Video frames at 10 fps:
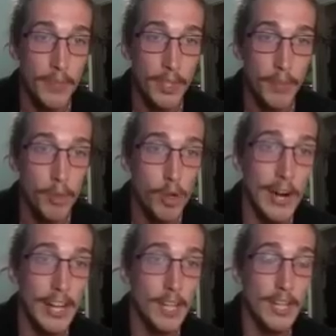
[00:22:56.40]
Boom,
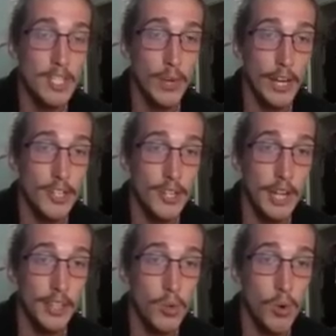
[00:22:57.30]
right into my switch.
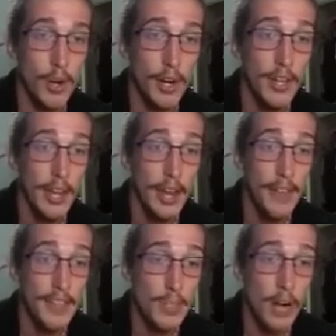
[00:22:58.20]
Cut the corner. And
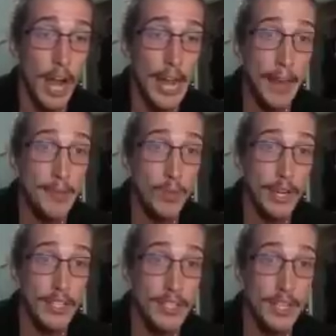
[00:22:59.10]
this is where high hips
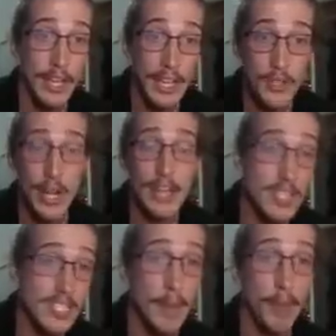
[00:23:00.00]
wins. He tries to
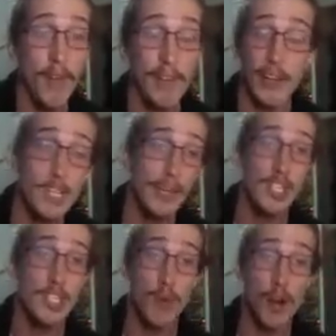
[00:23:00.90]
step over. He's
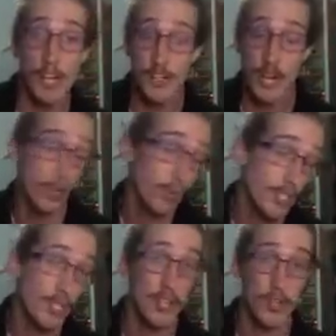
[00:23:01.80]
being smart. He's trying to
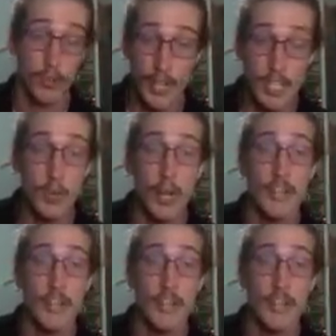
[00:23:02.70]
re-switch. He's